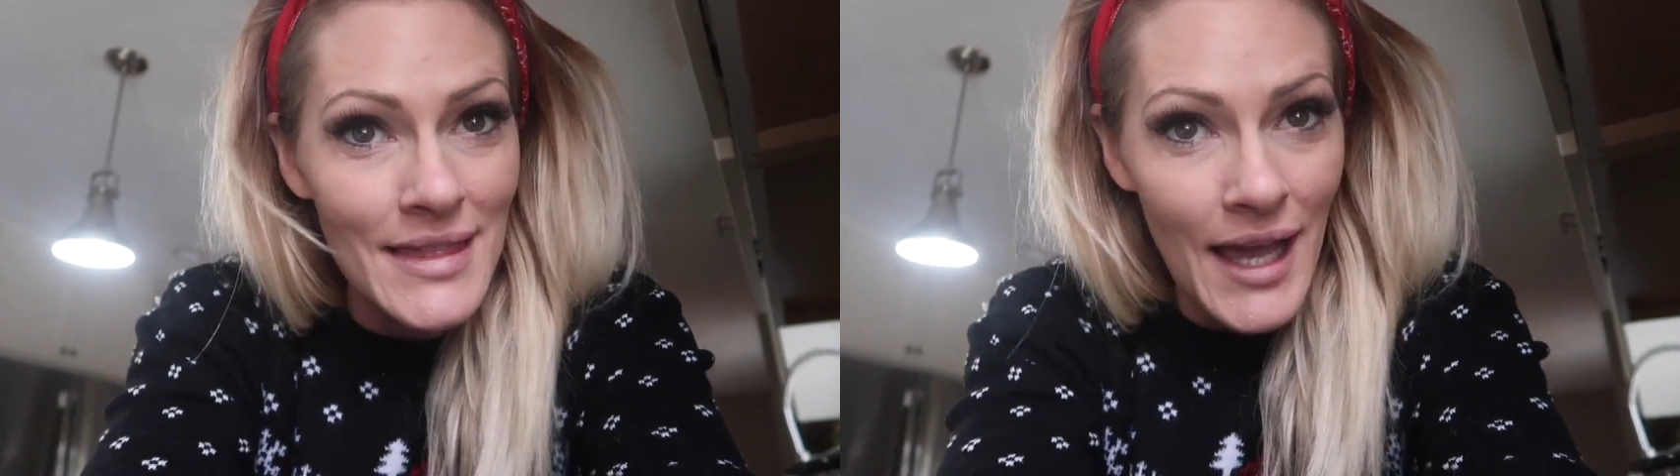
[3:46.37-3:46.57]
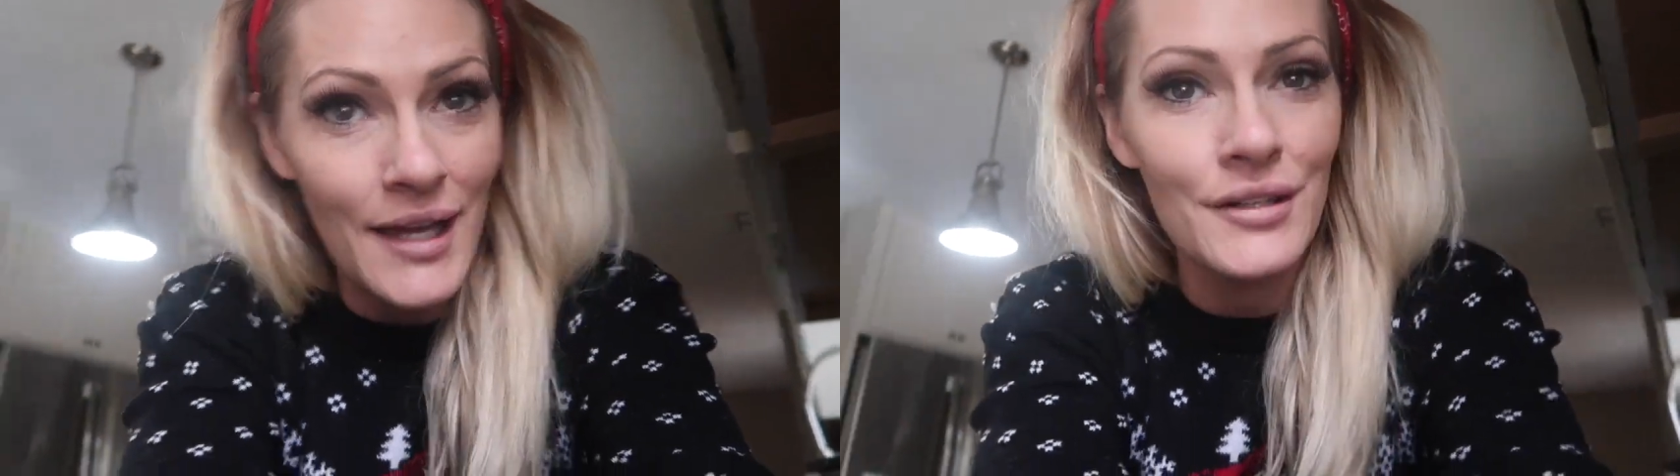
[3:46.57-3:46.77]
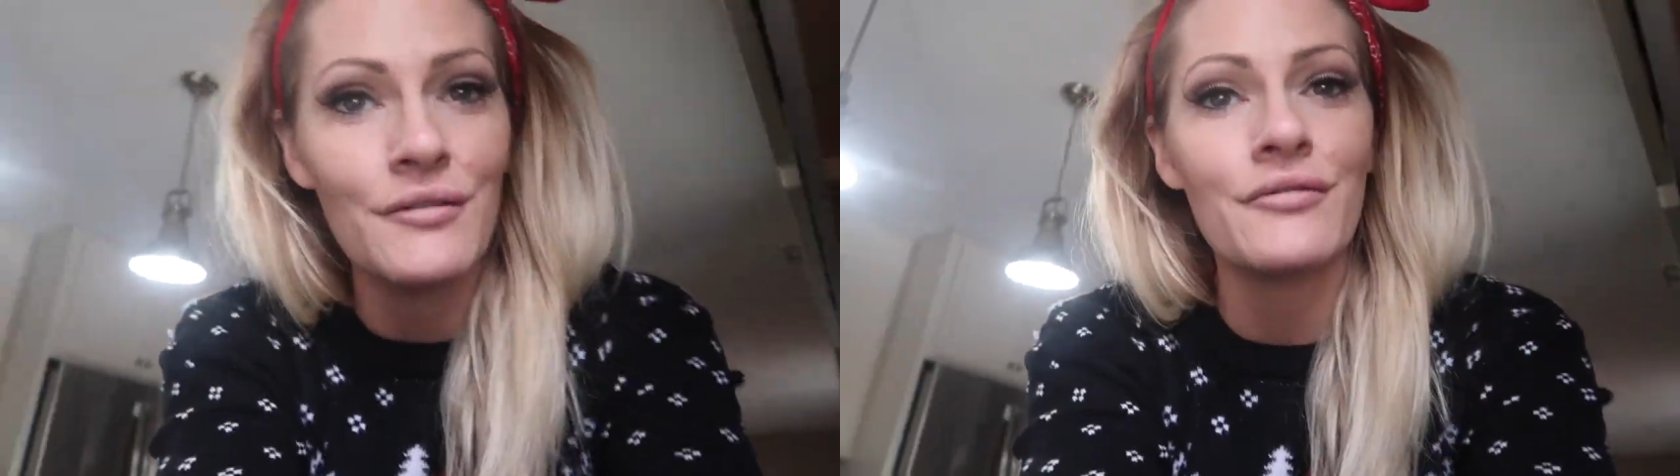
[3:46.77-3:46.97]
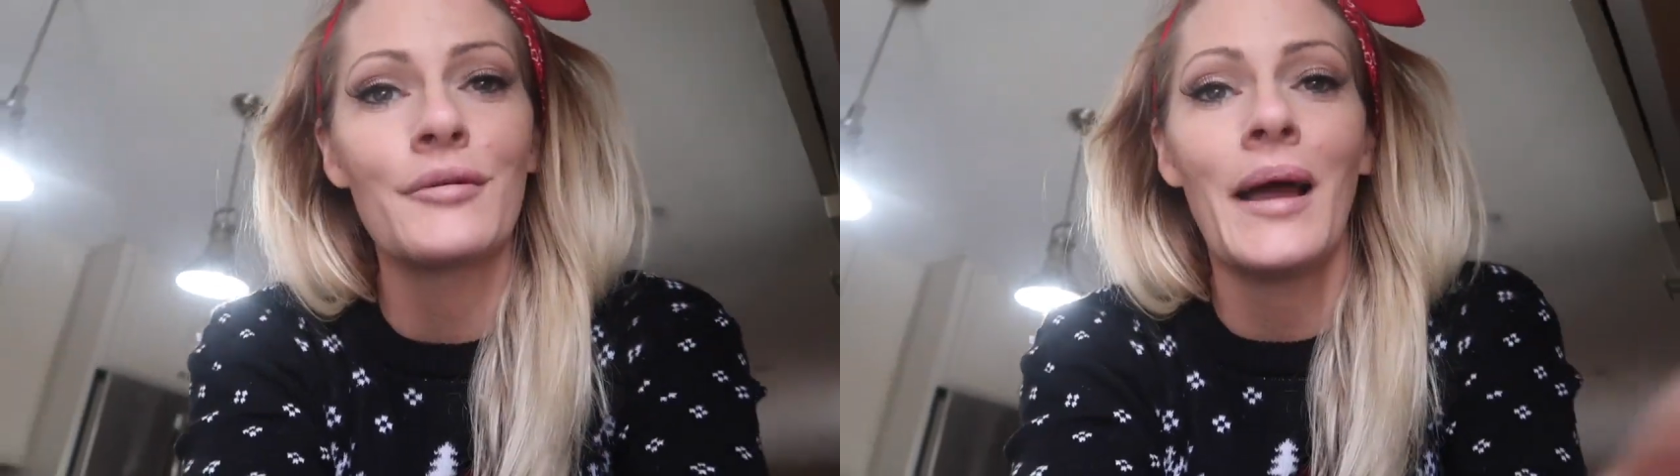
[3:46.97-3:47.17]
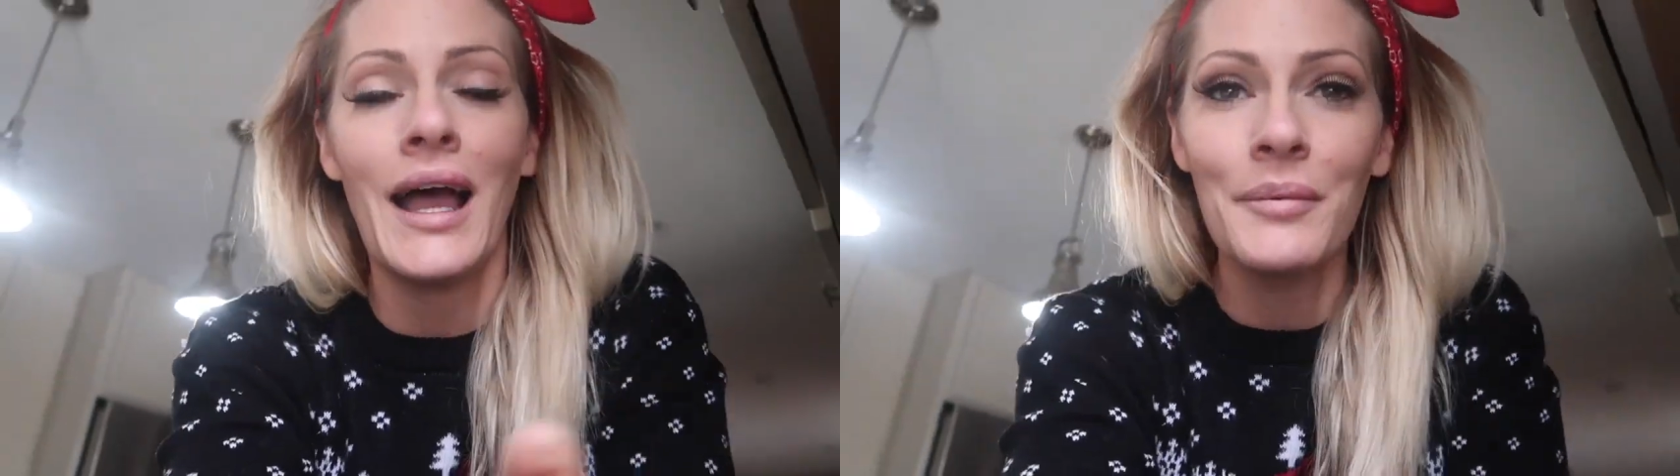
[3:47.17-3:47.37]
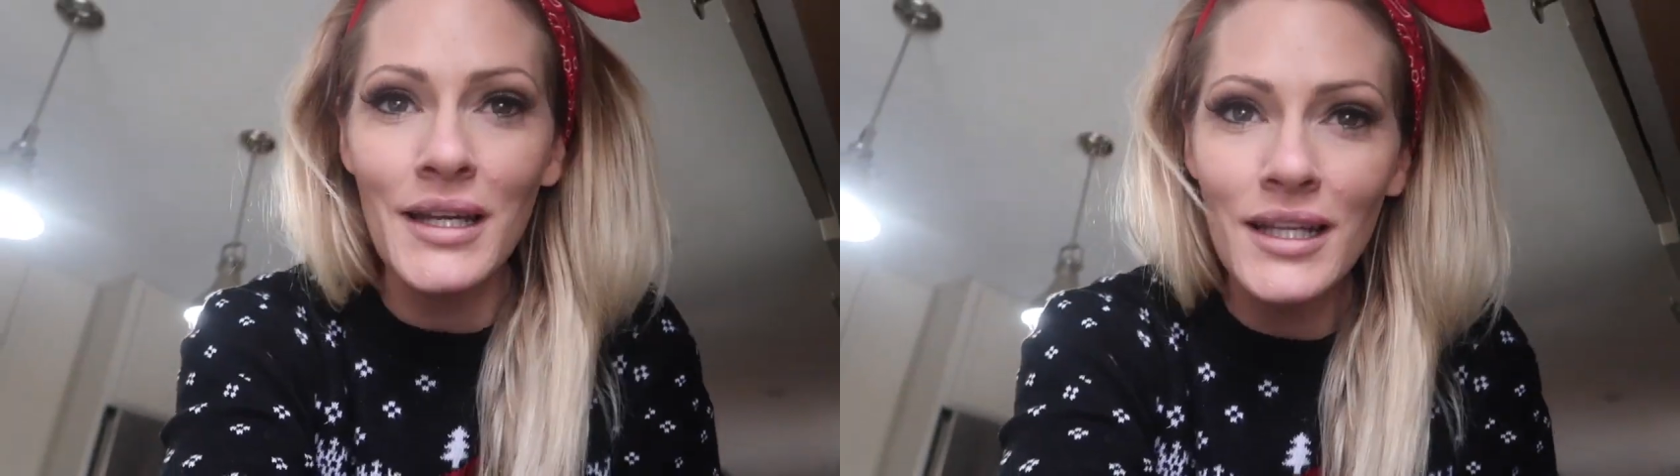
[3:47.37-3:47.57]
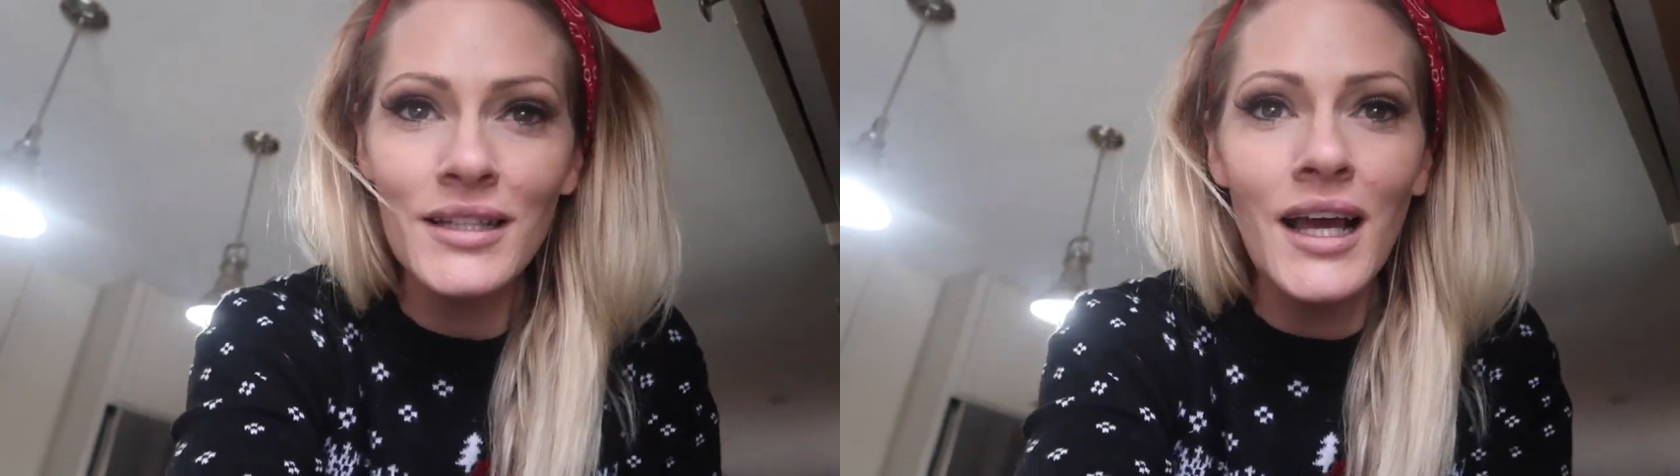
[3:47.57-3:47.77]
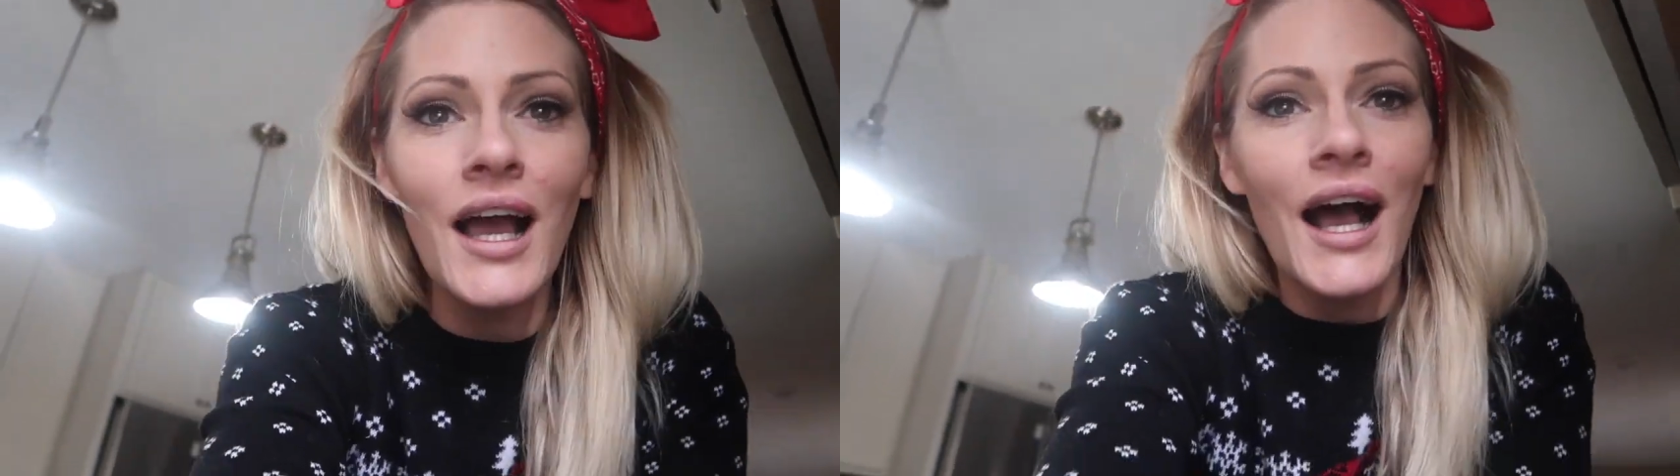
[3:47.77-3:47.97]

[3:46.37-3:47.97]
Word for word: that from happening.